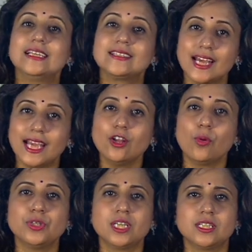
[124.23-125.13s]
The second
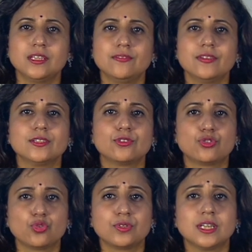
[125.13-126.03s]
objective is
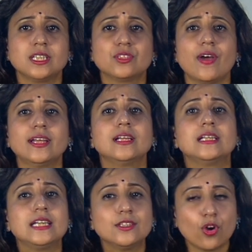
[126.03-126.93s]
to satisfy the
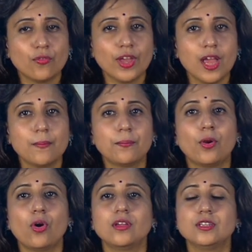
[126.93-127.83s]
needs of the
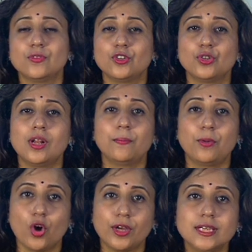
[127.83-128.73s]
individual
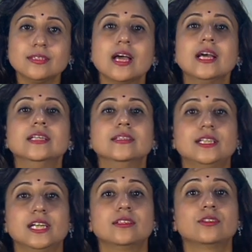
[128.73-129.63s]
employees
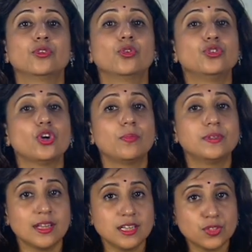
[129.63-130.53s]
such as you know job
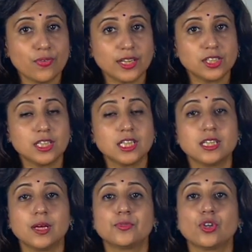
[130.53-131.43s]
satisfaction in
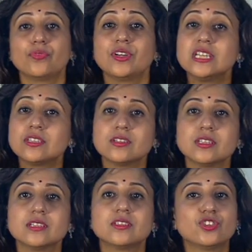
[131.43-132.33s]
terms of
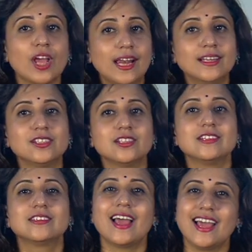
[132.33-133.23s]
interest,
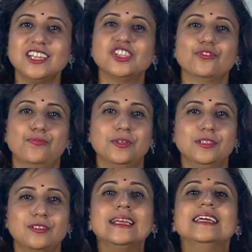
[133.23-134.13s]
challenges and
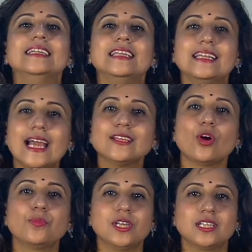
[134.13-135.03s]
achievement. The next
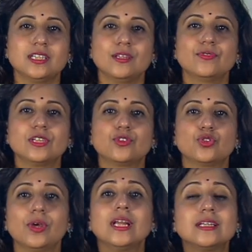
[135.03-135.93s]
objective is
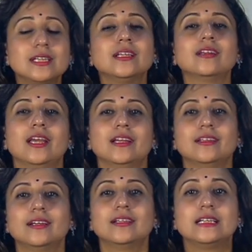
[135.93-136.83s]
to
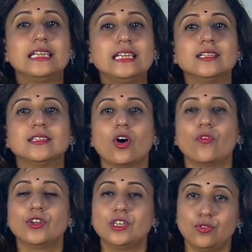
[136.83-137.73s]
integrate the needs
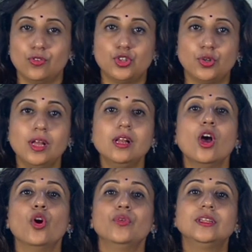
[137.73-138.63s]
of the individual
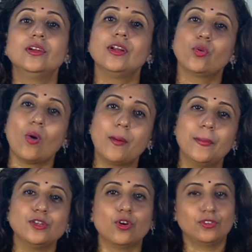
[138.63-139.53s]
with the
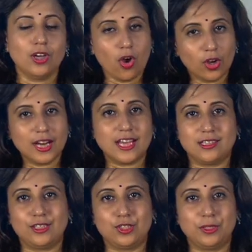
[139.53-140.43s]
requirement of the
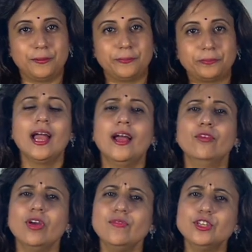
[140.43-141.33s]
organization.
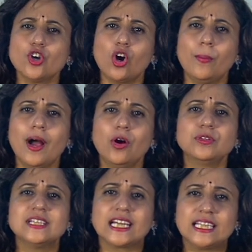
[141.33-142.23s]
When we talk
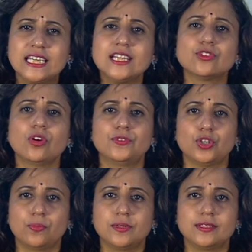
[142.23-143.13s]
about techniques of
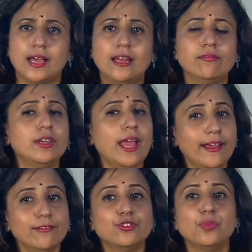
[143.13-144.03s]
job design, we
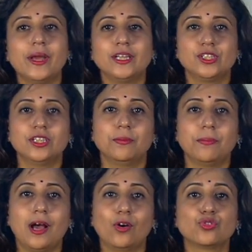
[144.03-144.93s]
have to mention
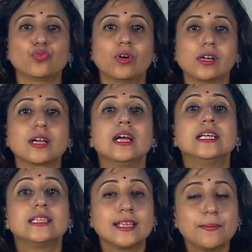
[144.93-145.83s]
about work
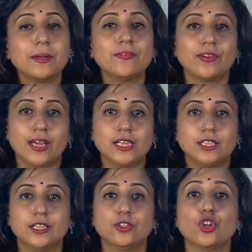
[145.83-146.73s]

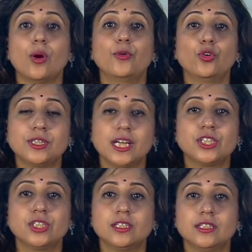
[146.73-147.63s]
simplification, job
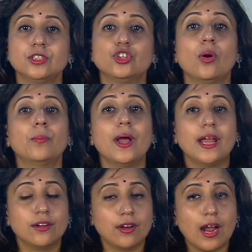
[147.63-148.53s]
rotation, job
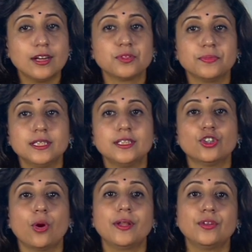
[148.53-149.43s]
enlargement,
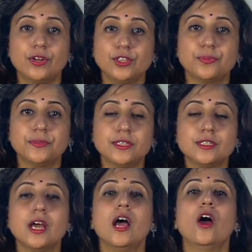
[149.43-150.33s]
job
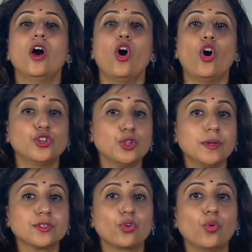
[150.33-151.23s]
enrichment,
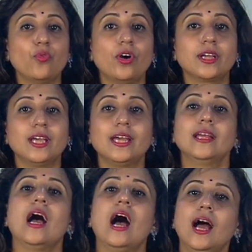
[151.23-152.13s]
autonomous group working
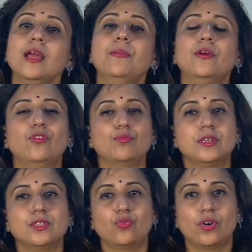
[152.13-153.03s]
and high
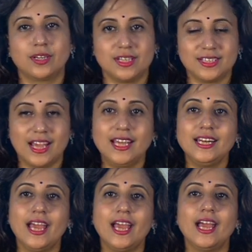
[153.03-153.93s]
performance work
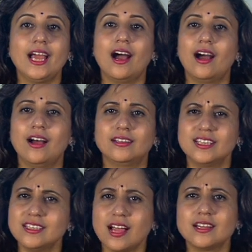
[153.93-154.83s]
design. And uh,
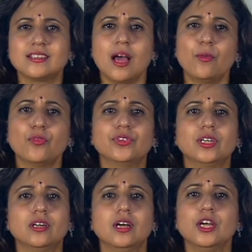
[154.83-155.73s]
these are some of
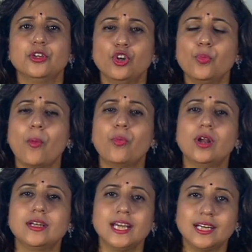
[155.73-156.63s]
the you know
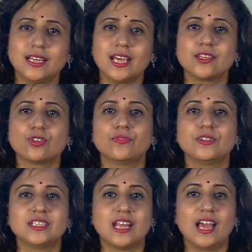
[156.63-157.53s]
popular techniques of
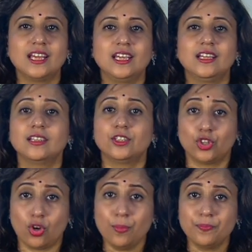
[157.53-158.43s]
designing the
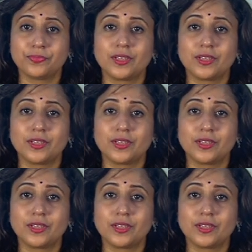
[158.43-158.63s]
job.